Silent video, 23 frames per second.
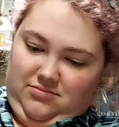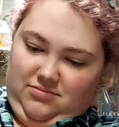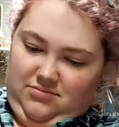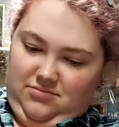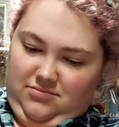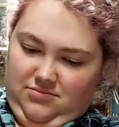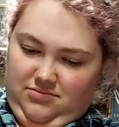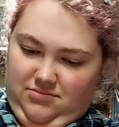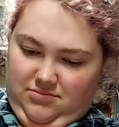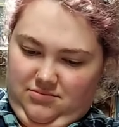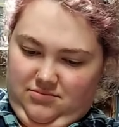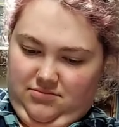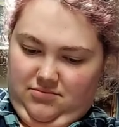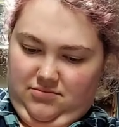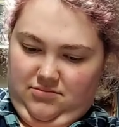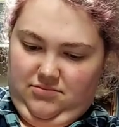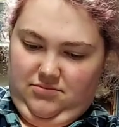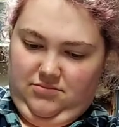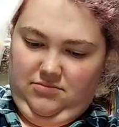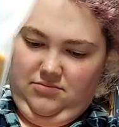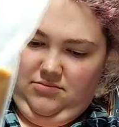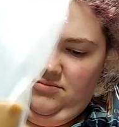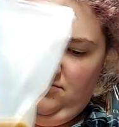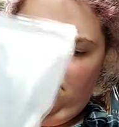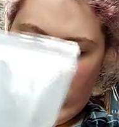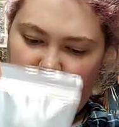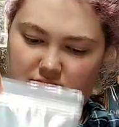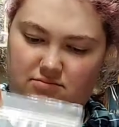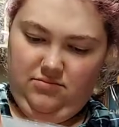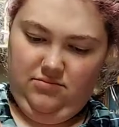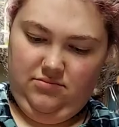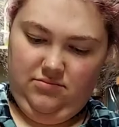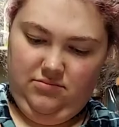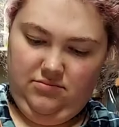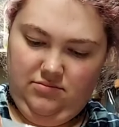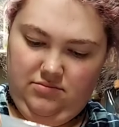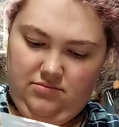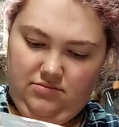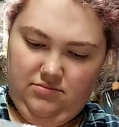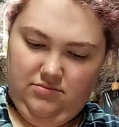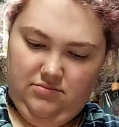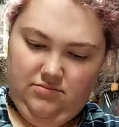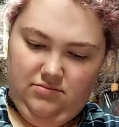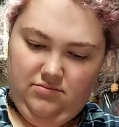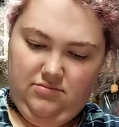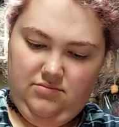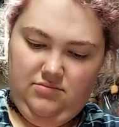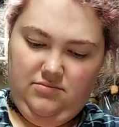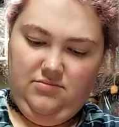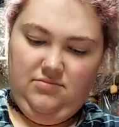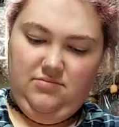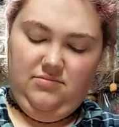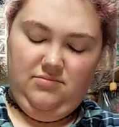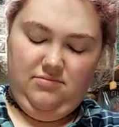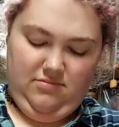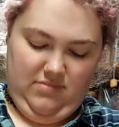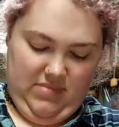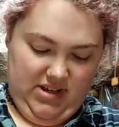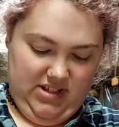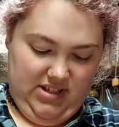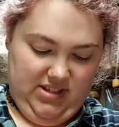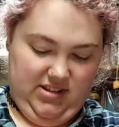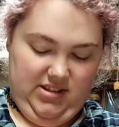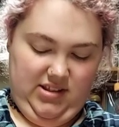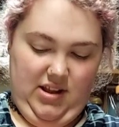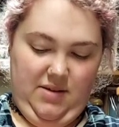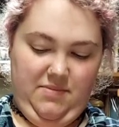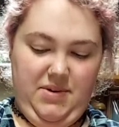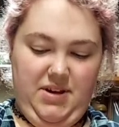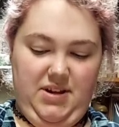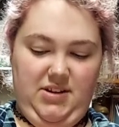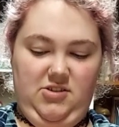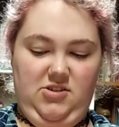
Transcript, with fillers: Can you see it? My stomach just...